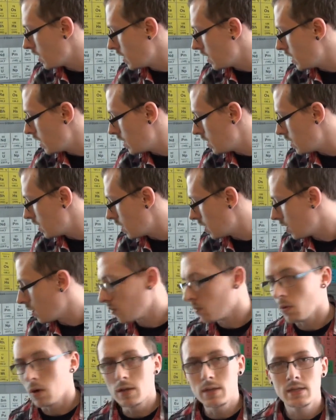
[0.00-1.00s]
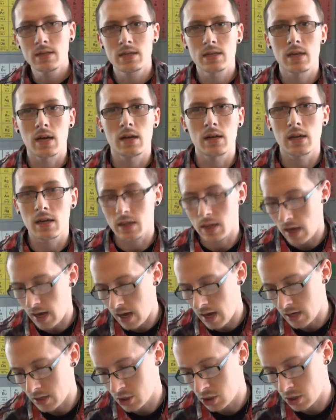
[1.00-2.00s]
In one study, they
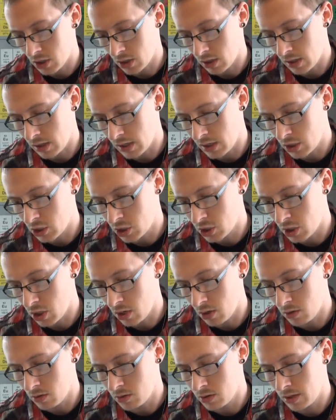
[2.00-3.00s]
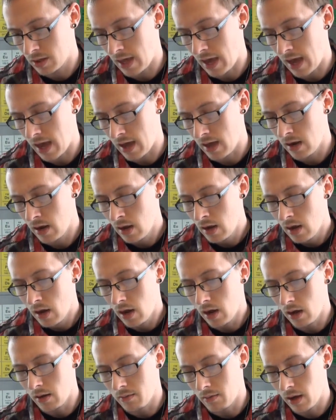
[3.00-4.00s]
actually showed that
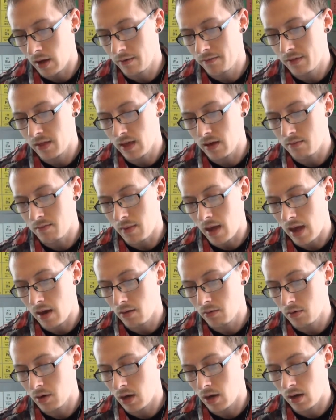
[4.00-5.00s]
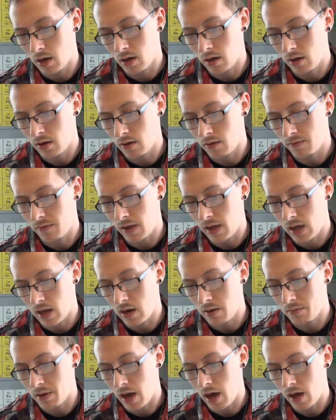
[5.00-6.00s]
of the amount of
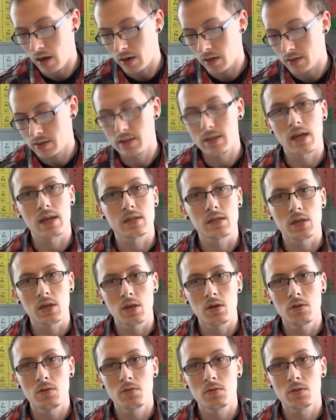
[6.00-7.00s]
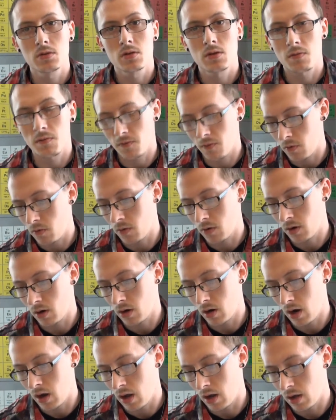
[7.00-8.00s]
antibiotics that's used
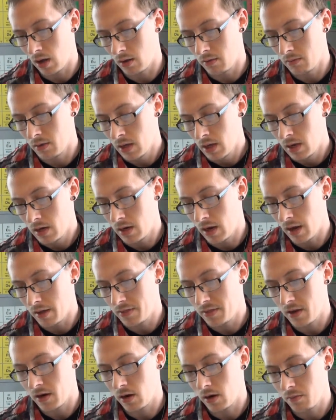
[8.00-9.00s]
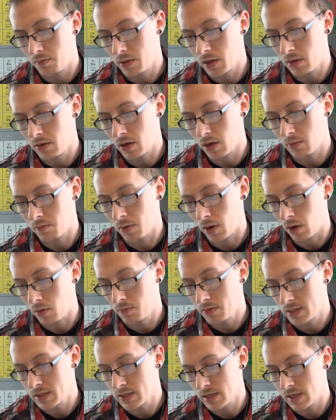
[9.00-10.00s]
for non-therapeutic
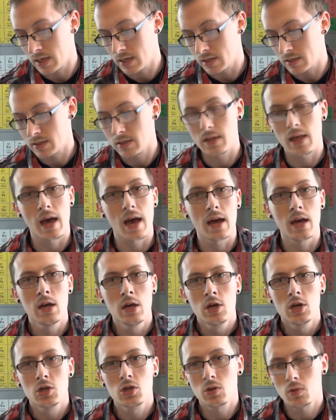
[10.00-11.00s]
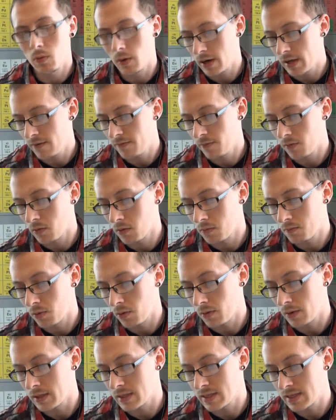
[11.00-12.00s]
purposes, that
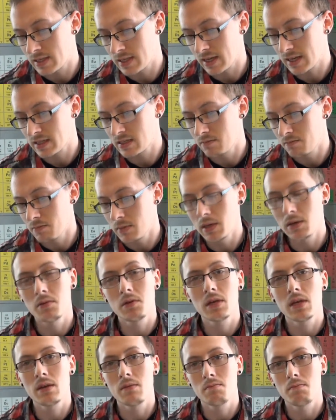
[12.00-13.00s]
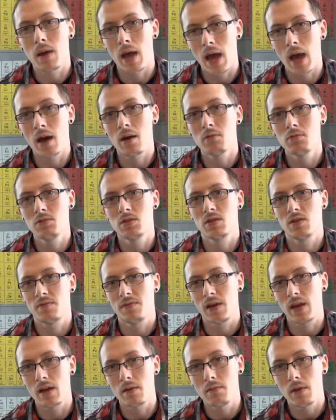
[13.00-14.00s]
24.6 million pounds
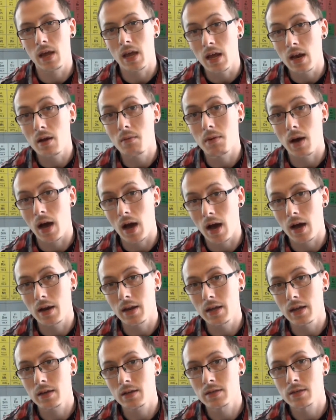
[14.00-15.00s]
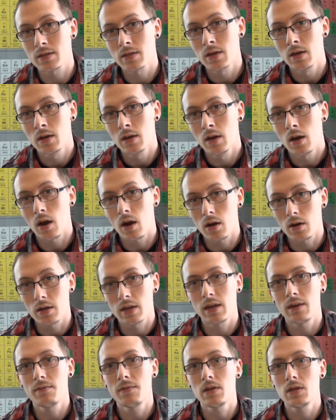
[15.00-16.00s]
of antibiotics are
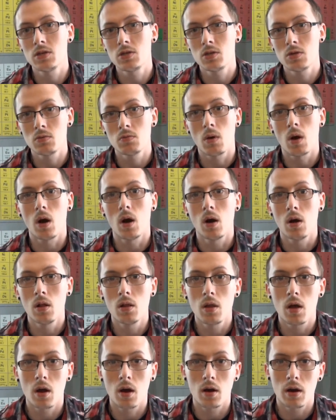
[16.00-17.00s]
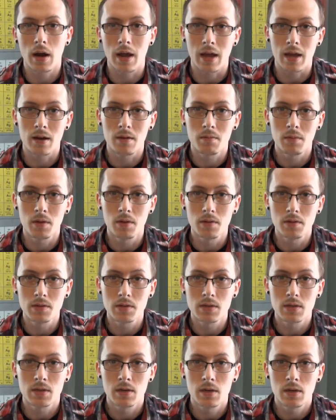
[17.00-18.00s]
given to all our
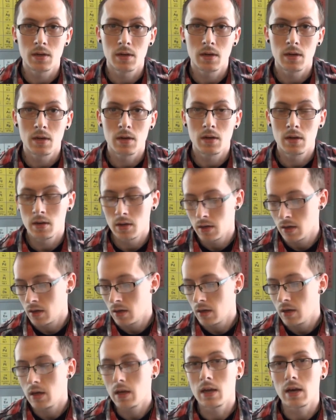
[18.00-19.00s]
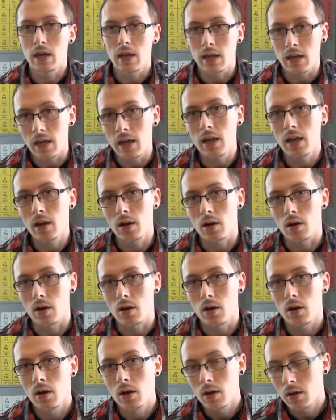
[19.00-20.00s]
animals in a
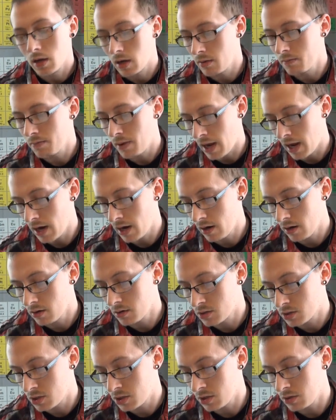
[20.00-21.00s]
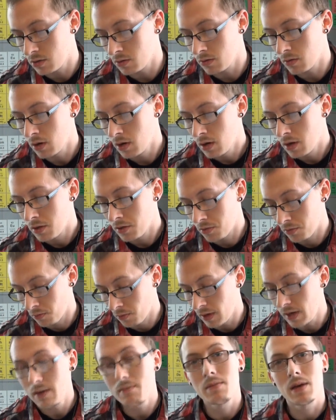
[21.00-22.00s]
year, compared to
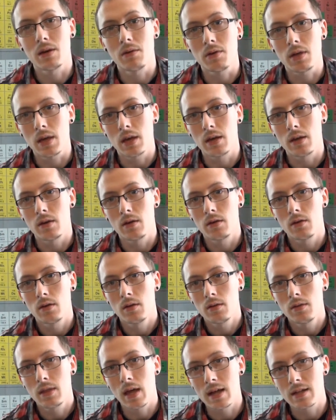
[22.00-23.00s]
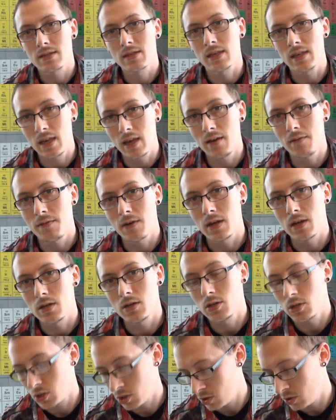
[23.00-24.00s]
3 million that's
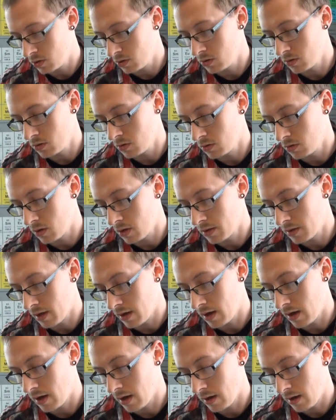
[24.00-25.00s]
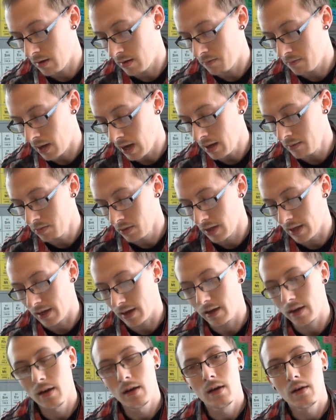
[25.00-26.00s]
given to the
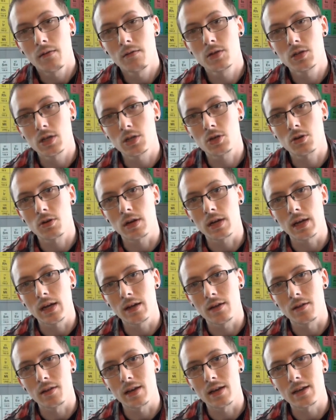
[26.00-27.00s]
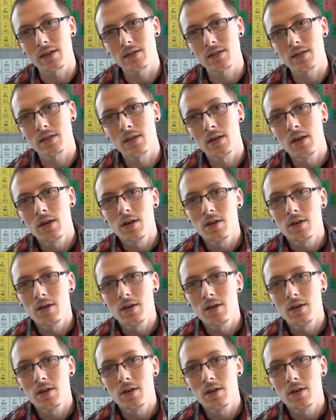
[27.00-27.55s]
public to treat illness.